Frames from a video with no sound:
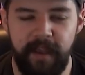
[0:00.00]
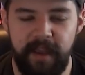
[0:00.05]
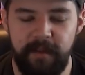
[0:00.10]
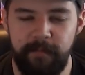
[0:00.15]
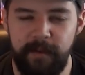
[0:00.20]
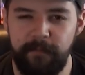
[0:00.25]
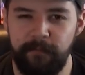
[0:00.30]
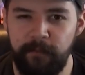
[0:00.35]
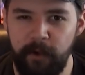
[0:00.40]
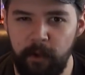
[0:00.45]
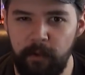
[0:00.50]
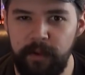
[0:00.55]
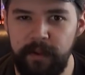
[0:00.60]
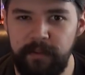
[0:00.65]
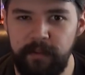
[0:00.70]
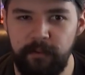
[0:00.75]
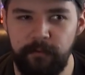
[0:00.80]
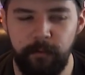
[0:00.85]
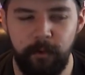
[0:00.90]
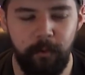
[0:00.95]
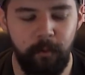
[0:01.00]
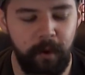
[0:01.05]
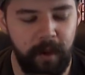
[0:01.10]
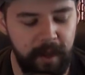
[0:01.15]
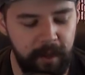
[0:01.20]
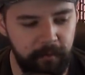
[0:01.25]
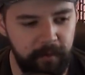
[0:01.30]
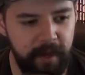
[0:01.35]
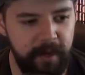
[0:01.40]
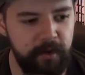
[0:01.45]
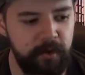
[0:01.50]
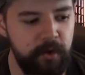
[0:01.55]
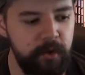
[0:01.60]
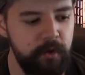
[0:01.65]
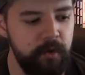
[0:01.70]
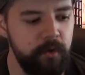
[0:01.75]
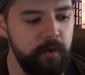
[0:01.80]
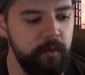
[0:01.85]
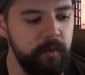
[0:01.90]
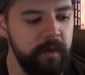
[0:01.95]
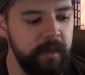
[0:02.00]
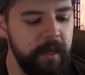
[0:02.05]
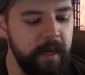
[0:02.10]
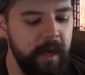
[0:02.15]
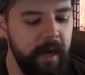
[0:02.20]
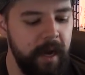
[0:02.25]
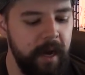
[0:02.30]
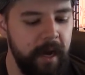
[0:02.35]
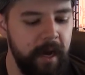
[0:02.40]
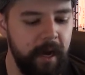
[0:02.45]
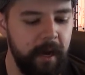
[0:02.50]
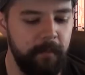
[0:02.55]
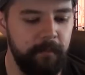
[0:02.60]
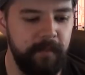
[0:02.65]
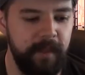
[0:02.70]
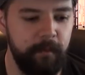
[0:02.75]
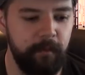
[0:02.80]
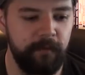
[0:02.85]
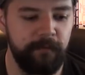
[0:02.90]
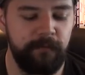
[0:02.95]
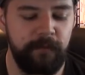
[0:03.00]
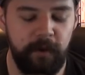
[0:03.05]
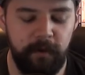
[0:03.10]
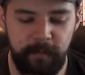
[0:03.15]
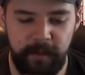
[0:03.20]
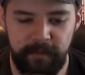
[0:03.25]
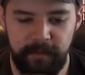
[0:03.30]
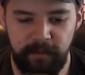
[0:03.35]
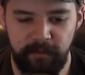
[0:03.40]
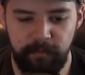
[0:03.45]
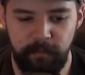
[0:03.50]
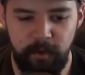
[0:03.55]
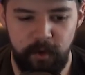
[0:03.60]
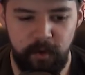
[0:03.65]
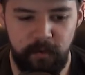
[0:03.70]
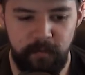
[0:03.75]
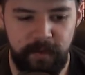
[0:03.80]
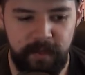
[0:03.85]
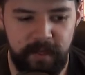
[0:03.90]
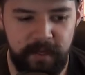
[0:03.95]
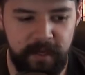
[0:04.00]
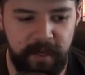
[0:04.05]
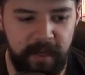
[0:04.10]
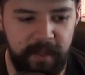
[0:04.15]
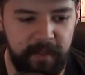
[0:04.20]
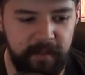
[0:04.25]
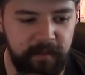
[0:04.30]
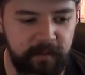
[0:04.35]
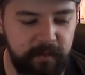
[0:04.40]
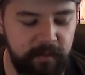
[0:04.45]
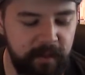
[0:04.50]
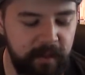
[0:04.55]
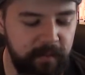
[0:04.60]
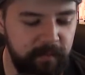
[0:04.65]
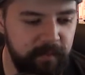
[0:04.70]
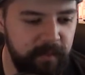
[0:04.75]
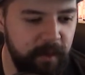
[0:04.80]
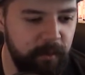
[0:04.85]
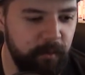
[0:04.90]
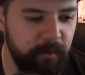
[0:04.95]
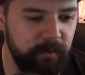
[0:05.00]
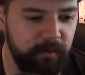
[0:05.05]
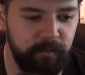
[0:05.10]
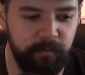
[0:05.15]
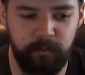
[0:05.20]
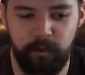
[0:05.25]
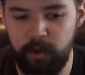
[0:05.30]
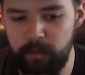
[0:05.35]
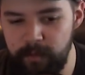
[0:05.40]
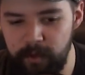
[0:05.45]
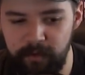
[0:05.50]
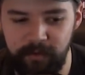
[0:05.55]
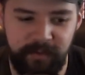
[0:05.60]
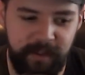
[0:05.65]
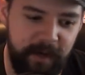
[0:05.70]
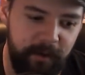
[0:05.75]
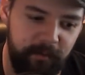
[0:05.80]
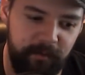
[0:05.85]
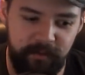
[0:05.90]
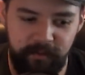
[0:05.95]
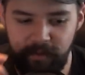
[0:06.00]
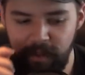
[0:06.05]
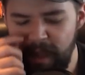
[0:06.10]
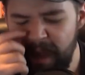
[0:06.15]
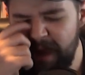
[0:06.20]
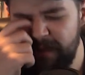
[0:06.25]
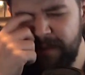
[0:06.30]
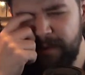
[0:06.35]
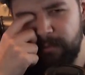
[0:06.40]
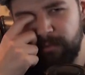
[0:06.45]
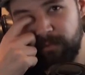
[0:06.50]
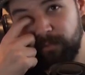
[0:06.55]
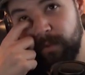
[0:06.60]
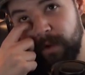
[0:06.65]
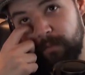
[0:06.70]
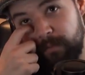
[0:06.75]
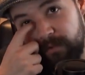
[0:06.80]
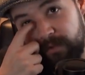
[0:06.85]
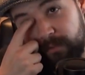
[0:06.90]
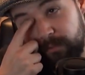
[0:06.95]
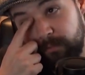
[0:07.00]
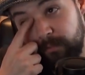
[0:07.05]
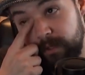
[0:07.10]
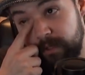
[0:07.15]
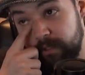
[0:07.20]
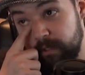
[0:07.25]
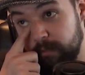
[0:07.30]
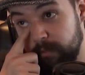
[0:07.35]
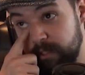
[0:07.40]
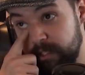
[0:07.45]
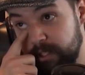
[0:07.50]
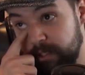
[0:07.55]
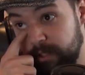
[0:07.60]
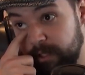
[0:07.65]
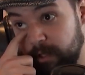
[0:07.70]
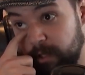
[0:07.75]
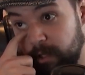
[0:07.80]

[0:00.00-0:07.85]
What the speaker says: I had been following this for a while. I knew they were filming this movie. There were rumors that it was, I think it was what was originally